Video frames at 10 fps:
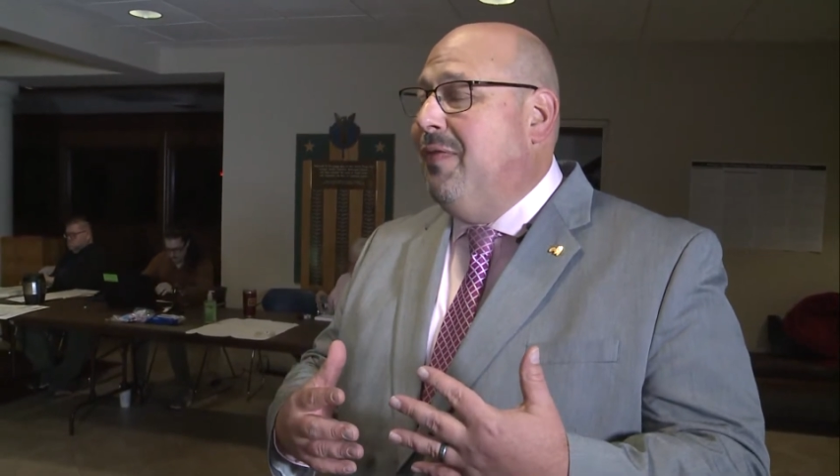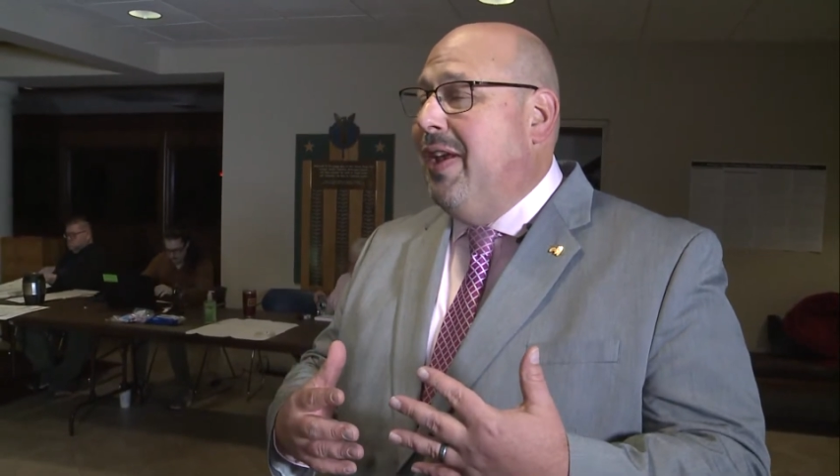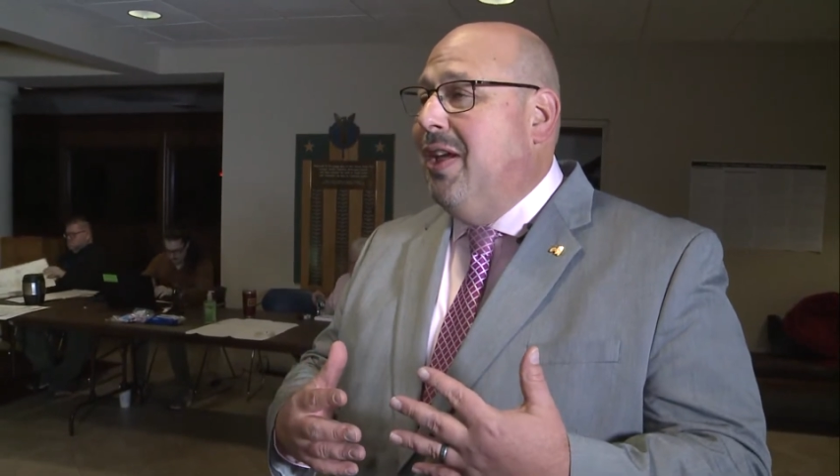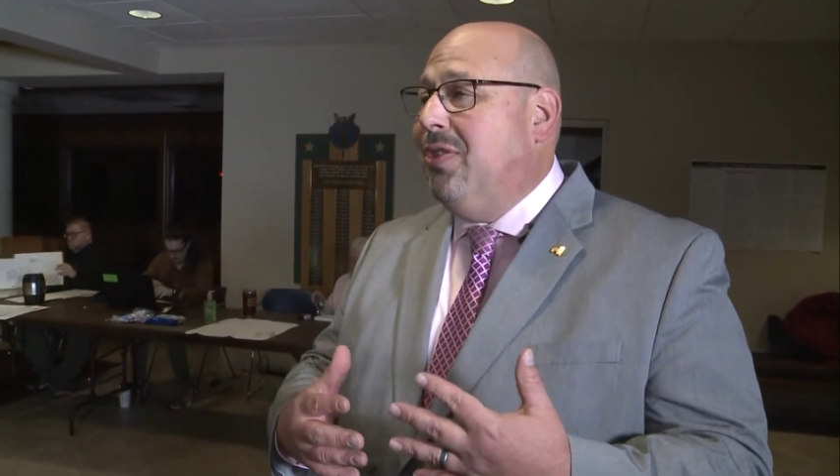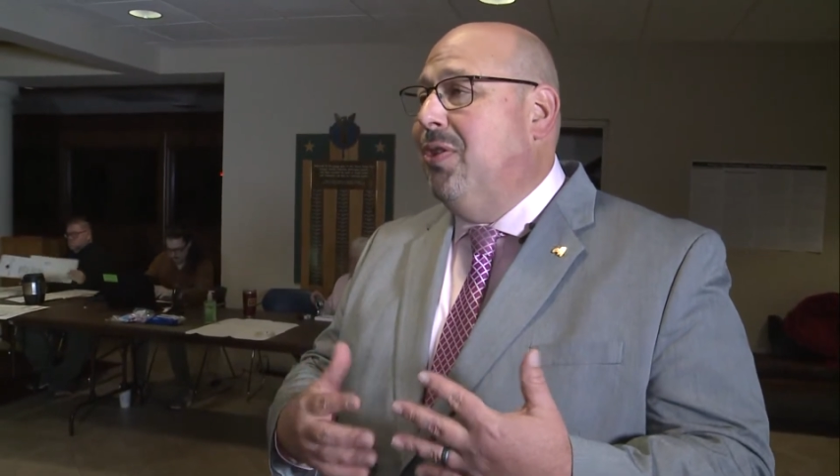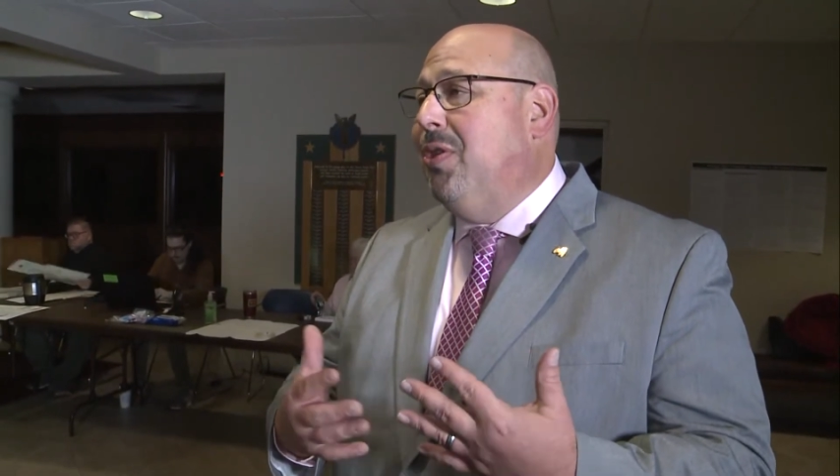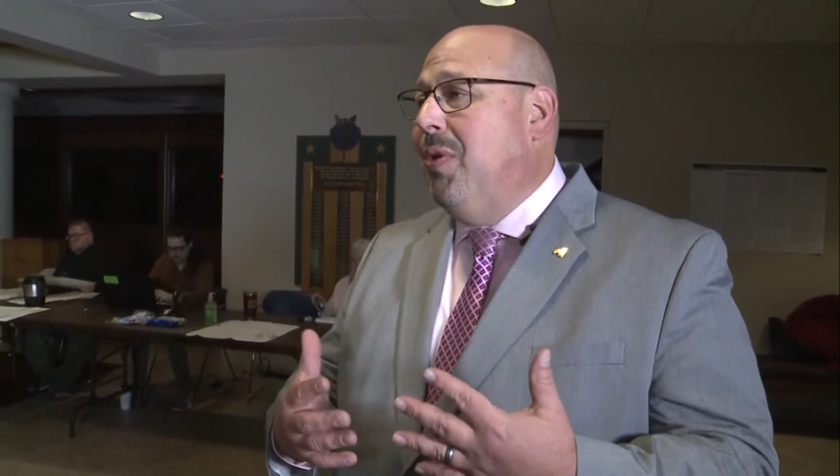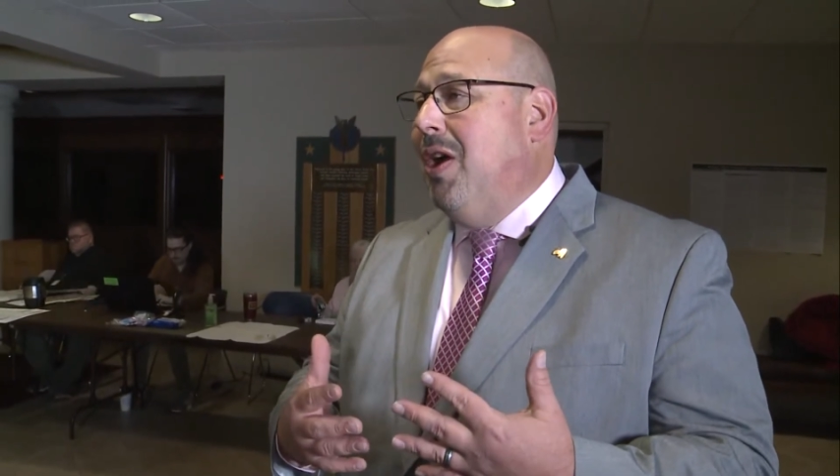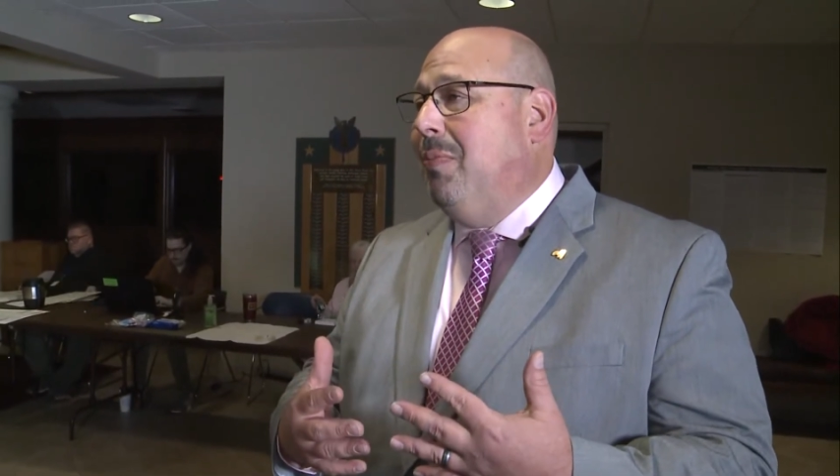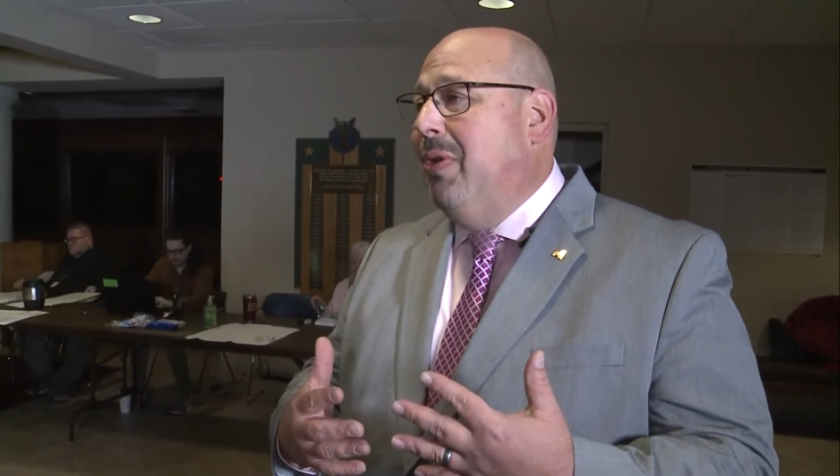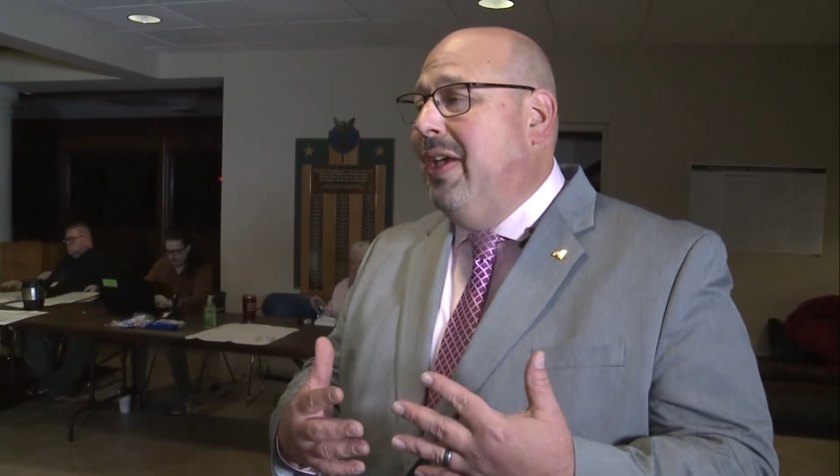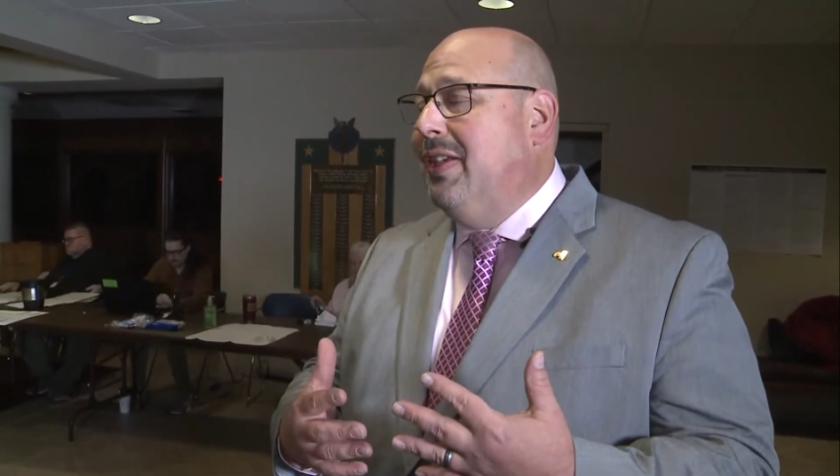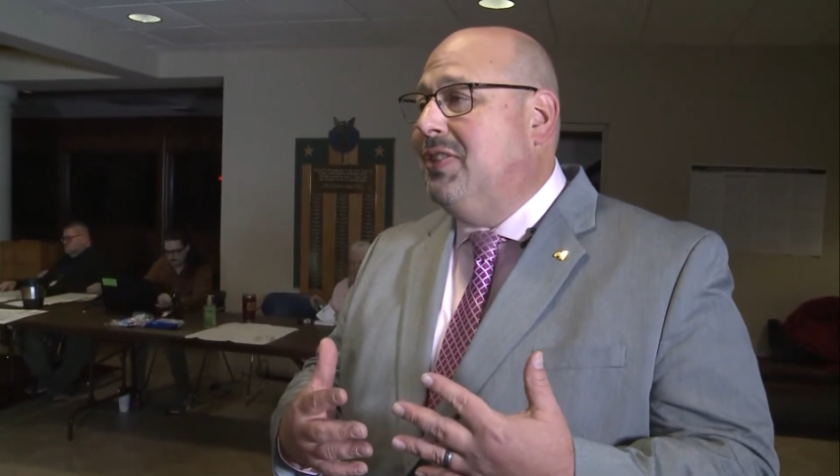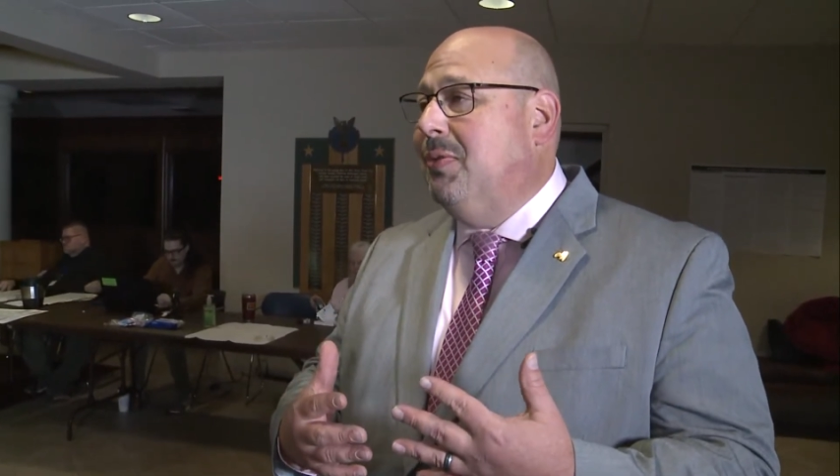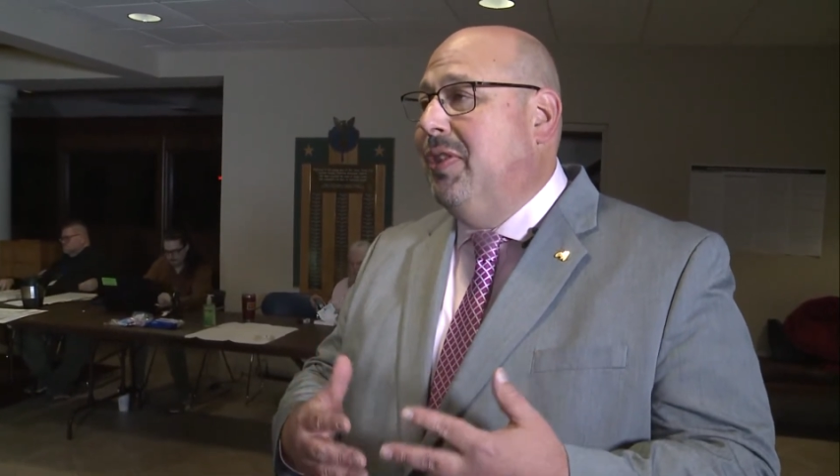find out they're in the wrong
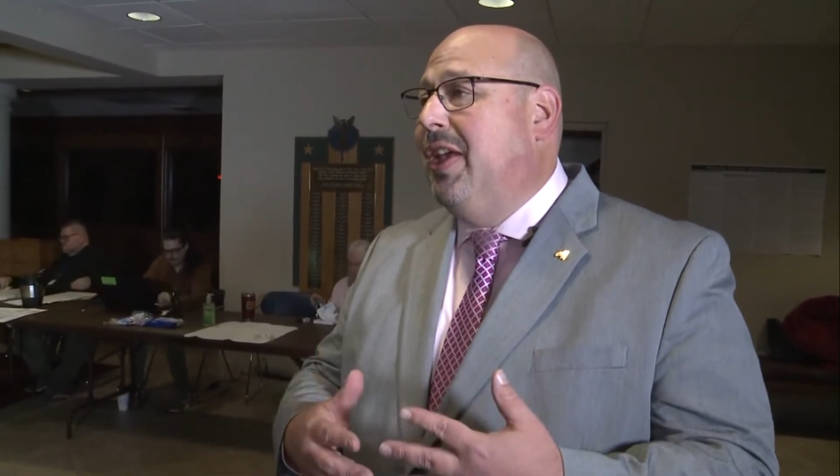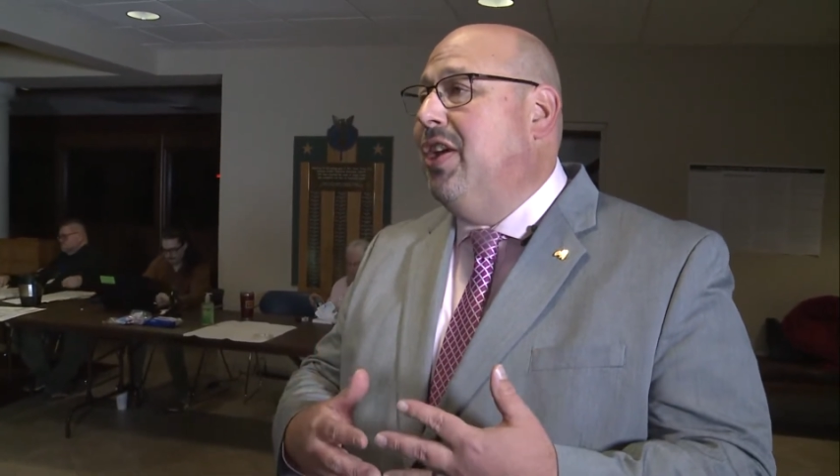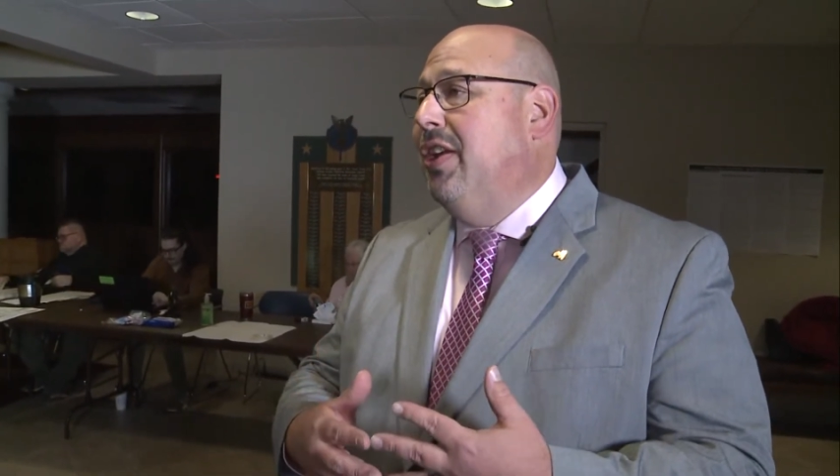place when they could